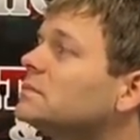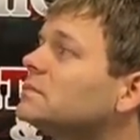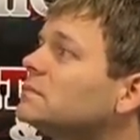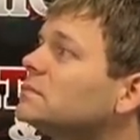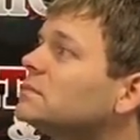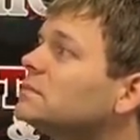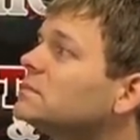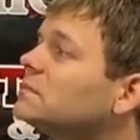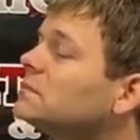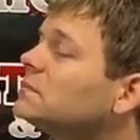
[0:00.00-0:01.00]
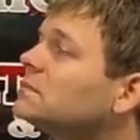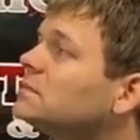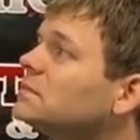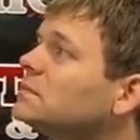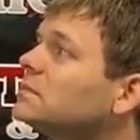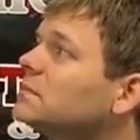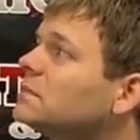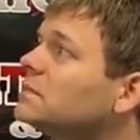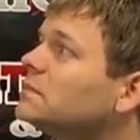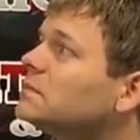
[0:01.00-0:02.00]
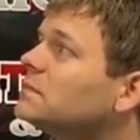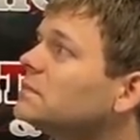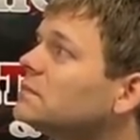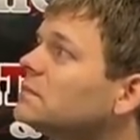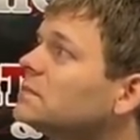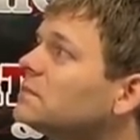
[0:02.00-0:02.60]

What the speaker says: (silent)